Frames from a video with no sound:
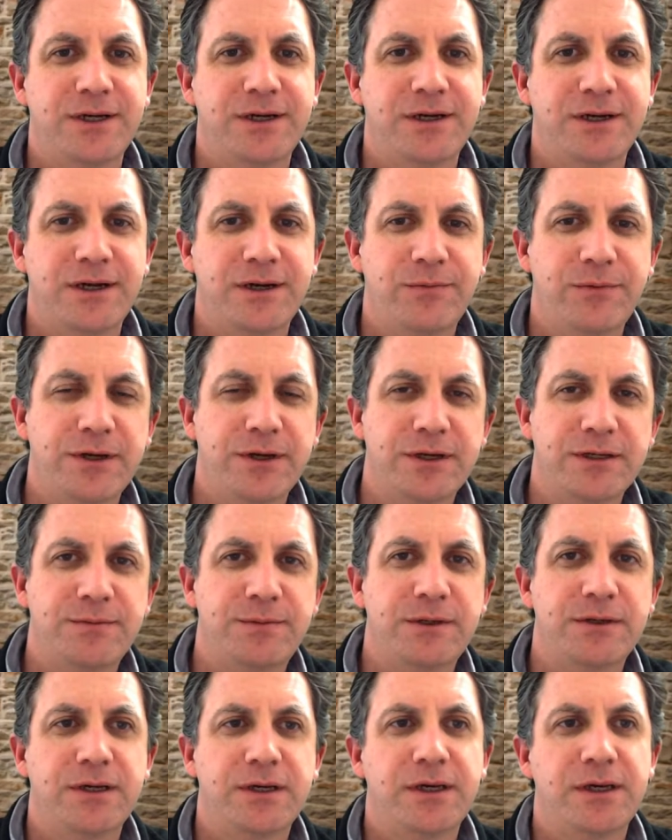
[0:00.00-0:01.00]
week, and we're going
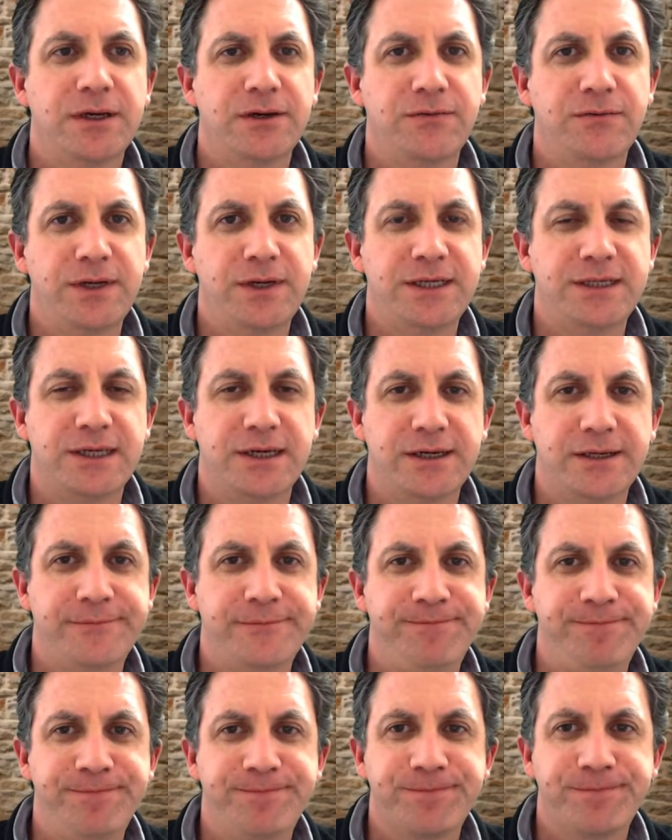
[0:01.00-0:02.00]
to be looking at
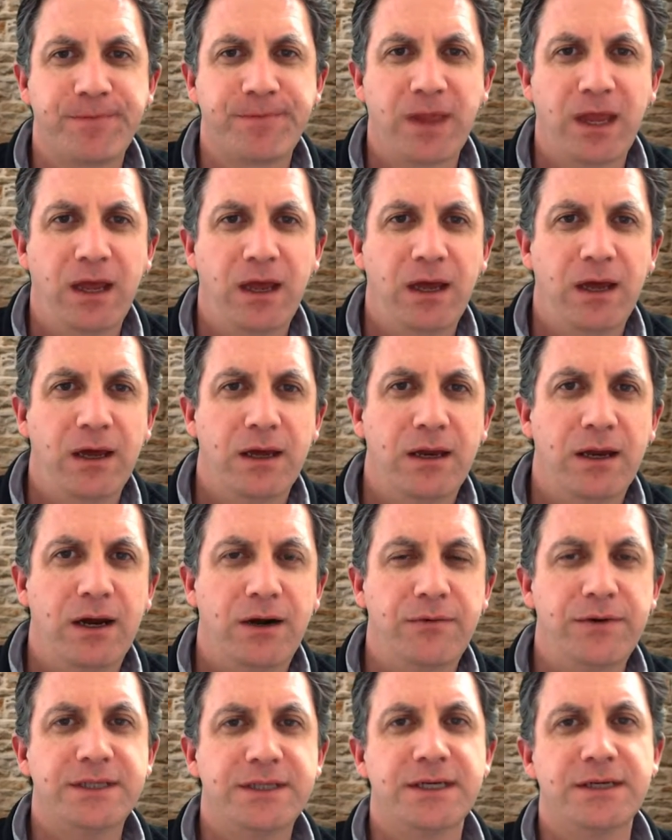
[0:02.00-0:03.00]
retail.
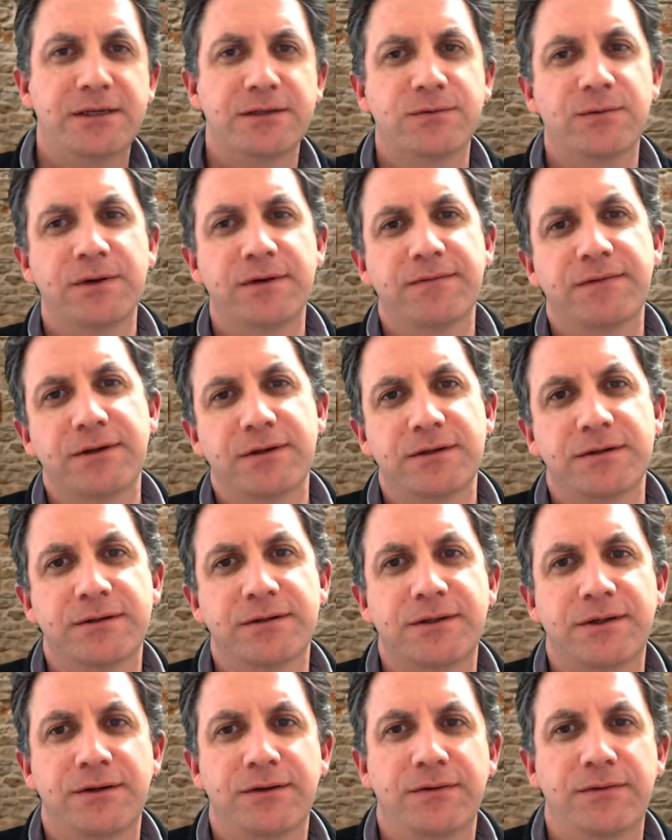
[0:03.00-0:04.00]
Now, retail is one of
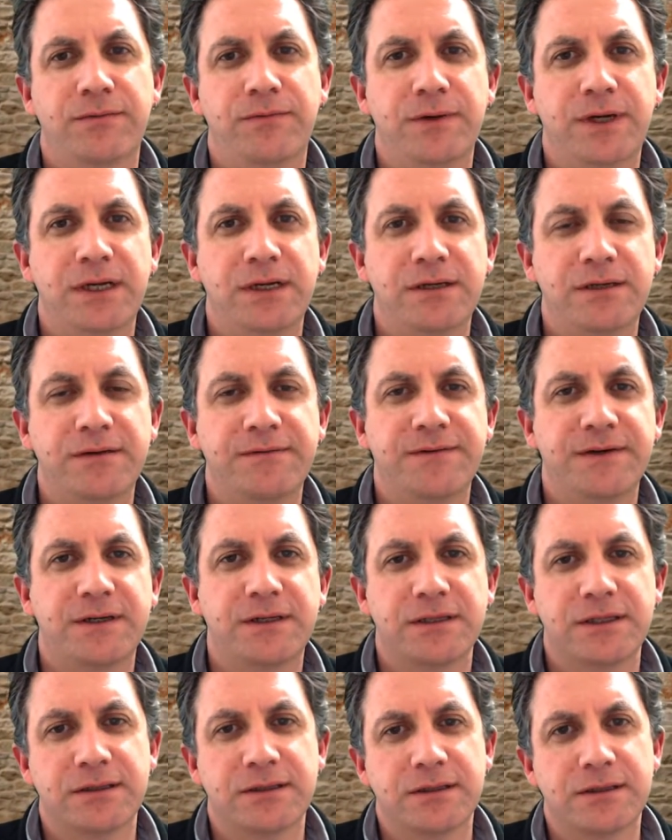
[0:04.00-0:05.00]
those really
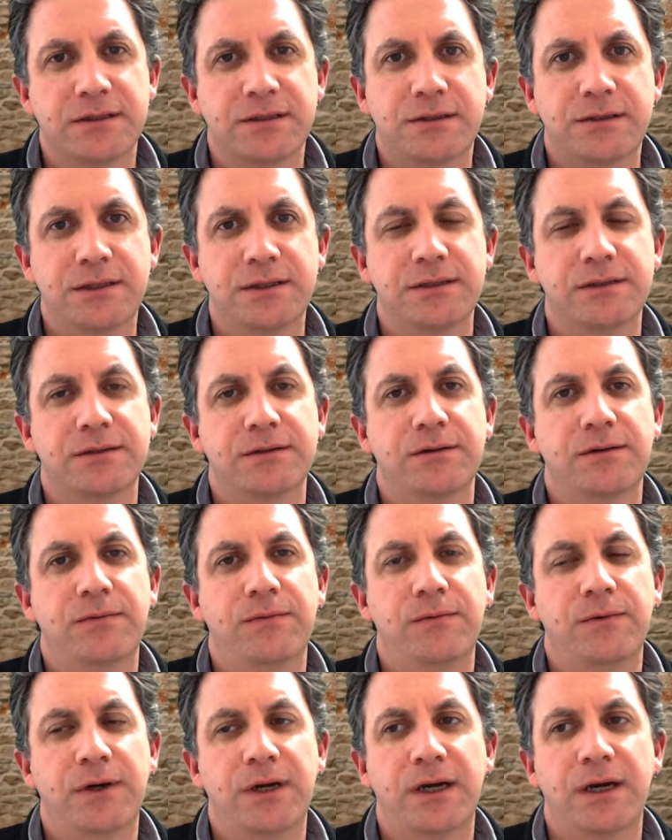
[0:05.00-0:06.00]
difficult industries
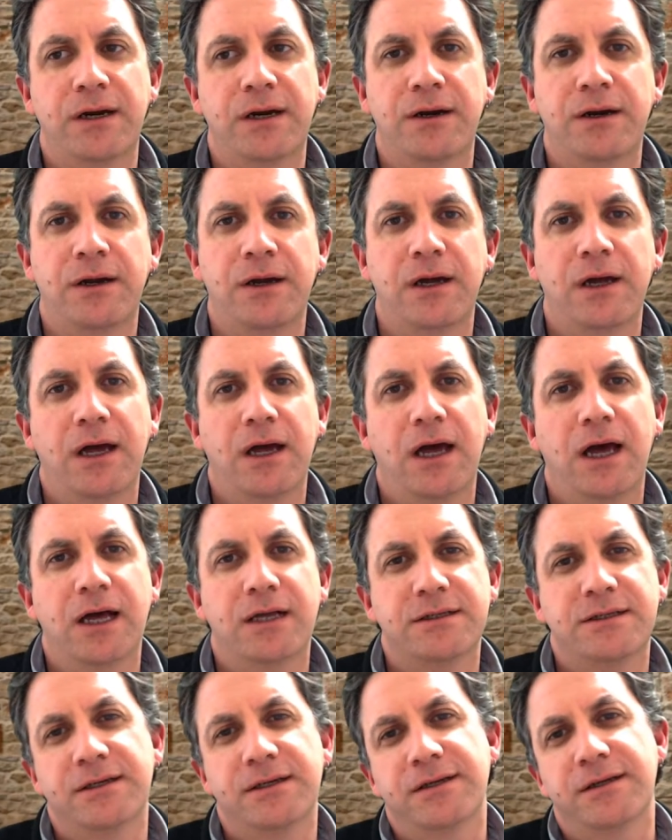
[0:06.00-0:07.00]
where,
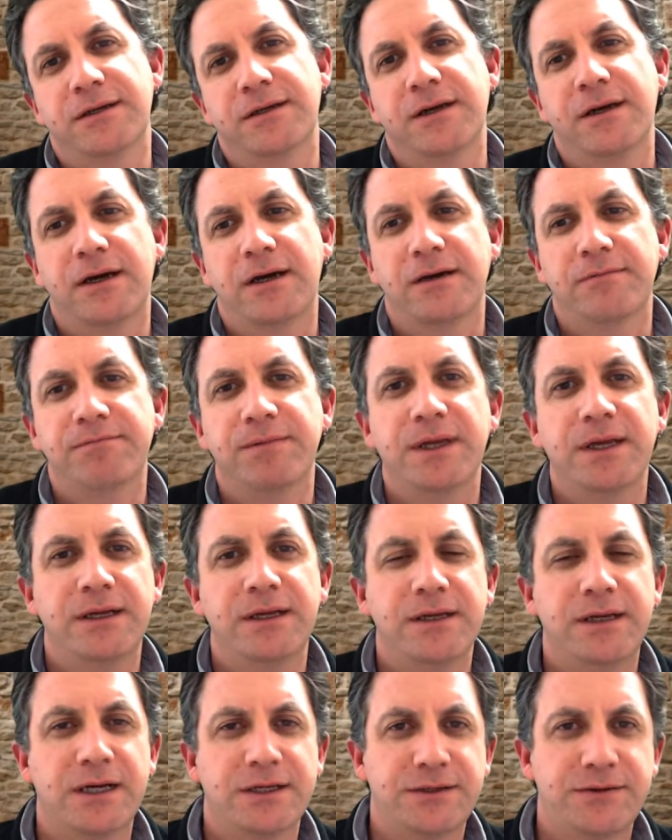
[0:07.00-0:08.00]
as in uh,
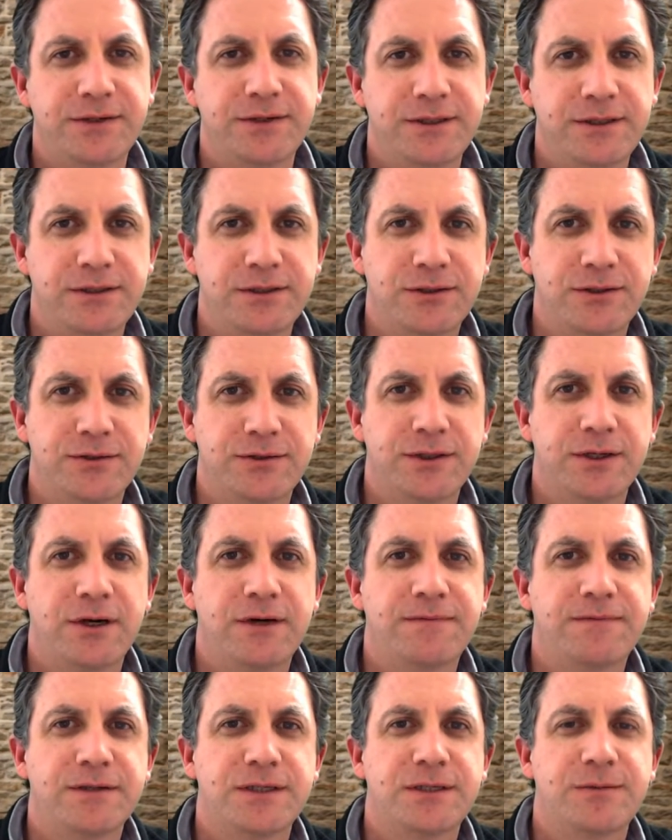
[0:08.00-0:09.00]
industrials or in
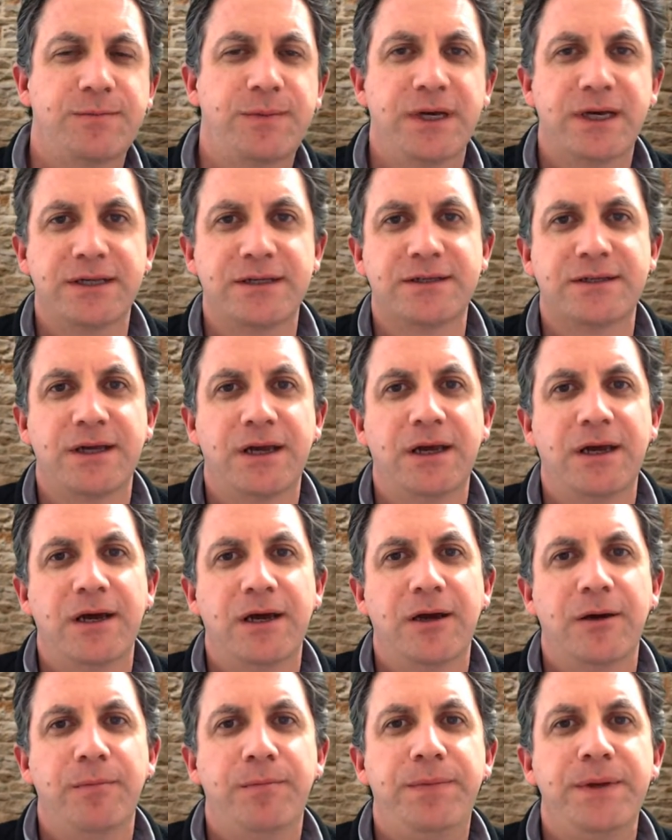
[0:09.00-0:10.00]
office space,
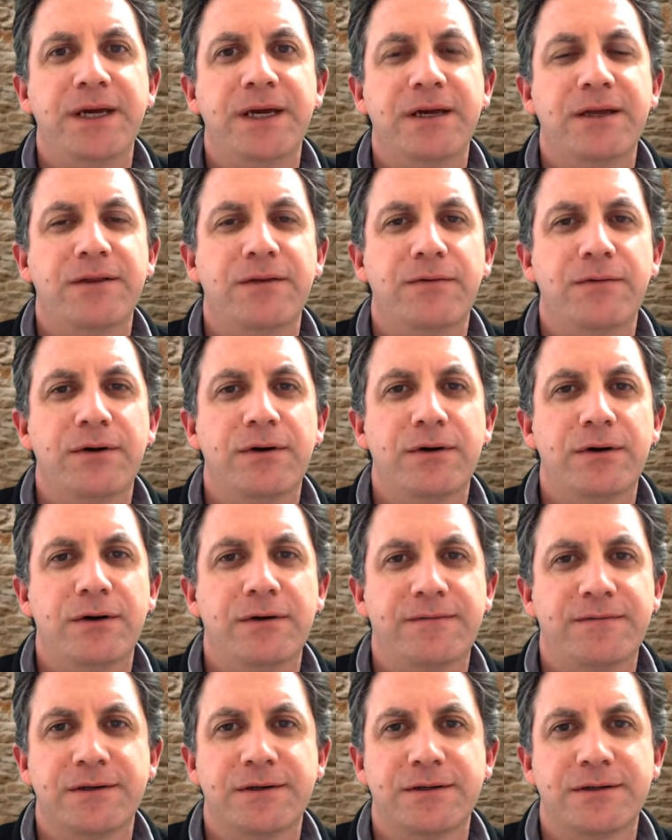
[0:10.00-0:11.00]
being in the wrong
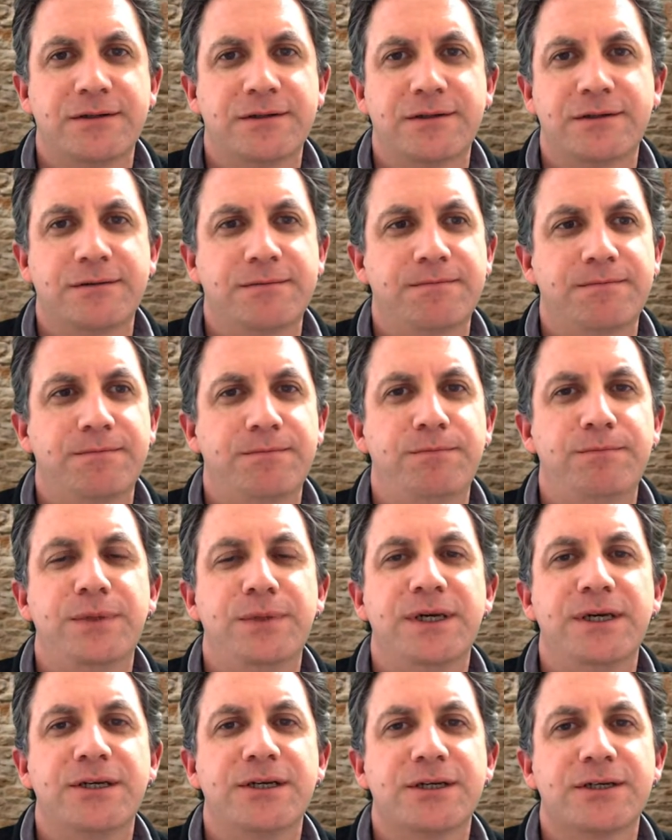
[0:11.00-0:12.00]
office,
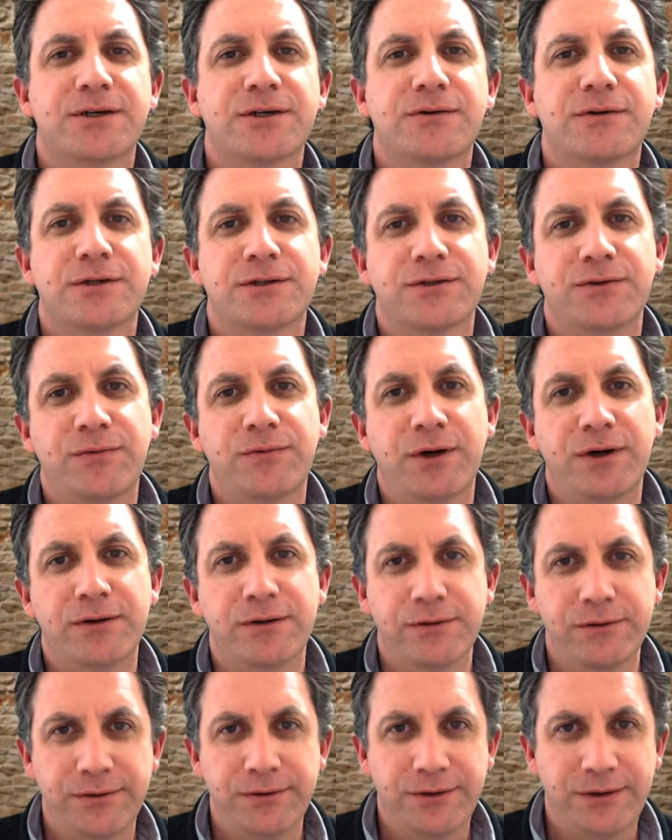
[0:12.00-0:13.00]
being just across the
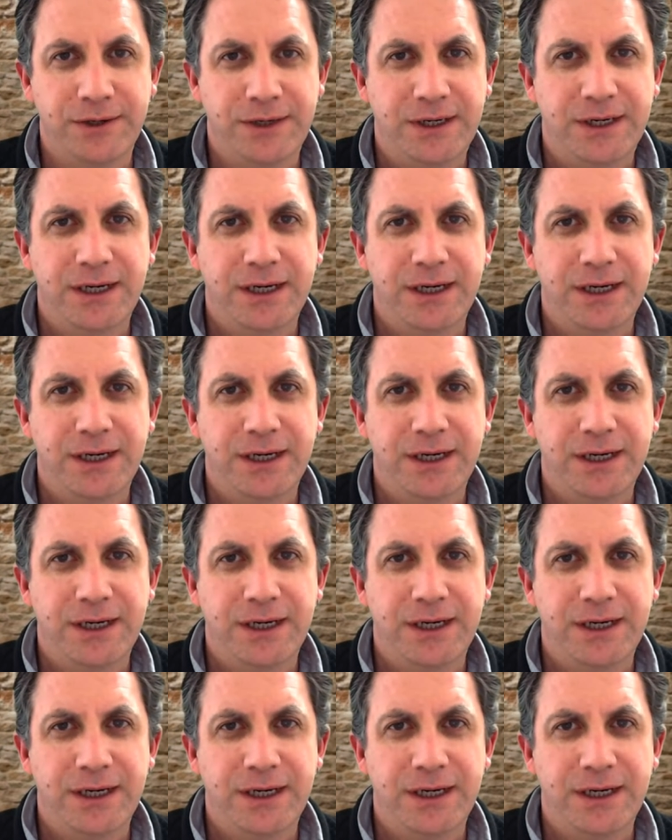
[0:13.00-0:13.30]
road,